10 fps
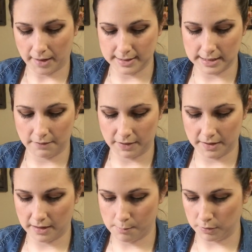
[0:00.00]
I'd say if
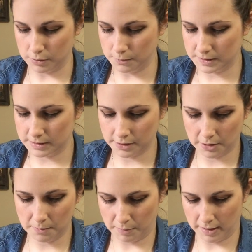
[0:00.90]
anything, I'm a loose
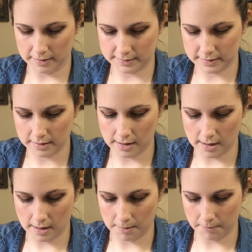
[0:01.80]
knitter, but
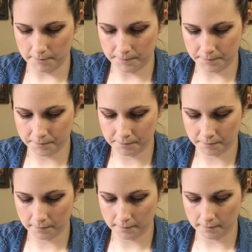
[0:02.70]

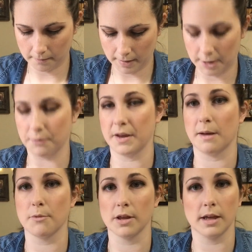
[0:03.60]
I don't
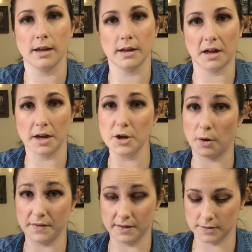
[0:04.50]
think I'm really, you
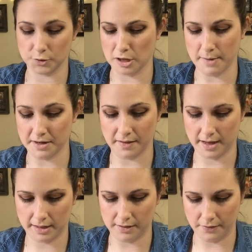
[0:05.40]
know, on the extreme end of
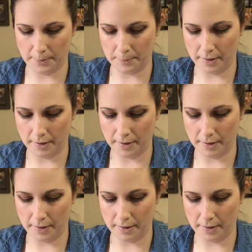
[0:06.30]
that either.